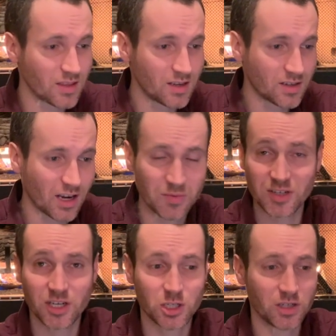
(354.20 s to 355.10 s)
the
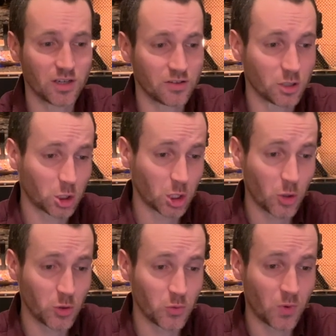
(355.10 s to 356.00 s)
documentation doesn't show
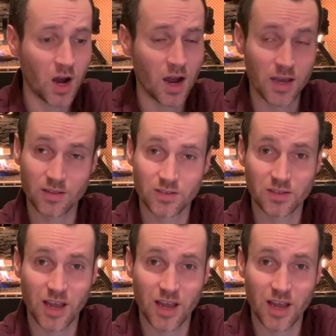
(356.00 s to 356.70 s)
you why this is